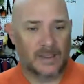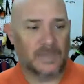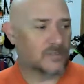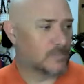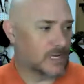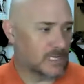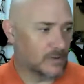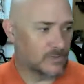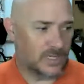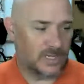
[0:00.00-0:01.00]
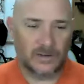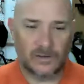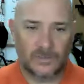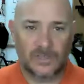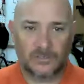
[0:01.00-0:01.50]
this money goes
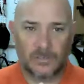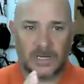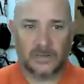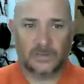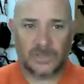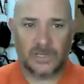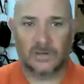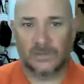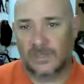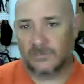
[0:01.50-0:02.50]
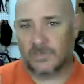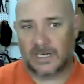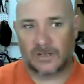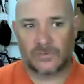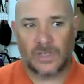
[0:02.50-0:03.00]
here, this money goes here, this
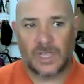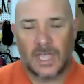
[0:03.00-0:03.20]
money goes,